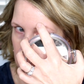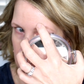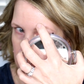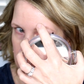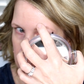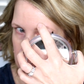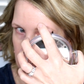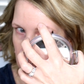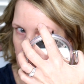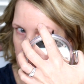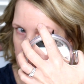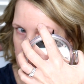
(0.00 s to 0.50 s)

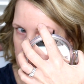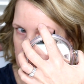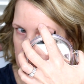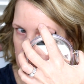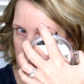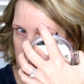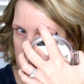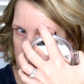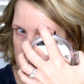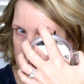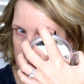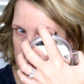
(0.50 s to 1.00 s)
So I would
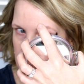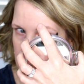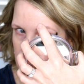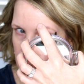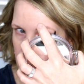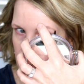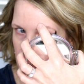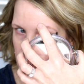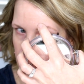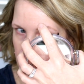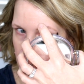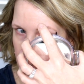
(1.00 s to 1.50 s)
say this is a
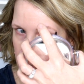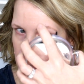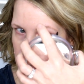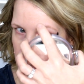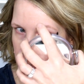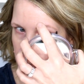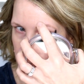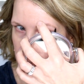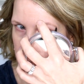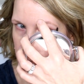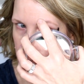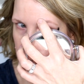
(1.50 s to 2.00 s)
good match
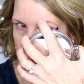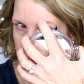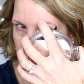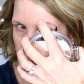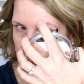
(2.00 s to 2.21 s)
for me.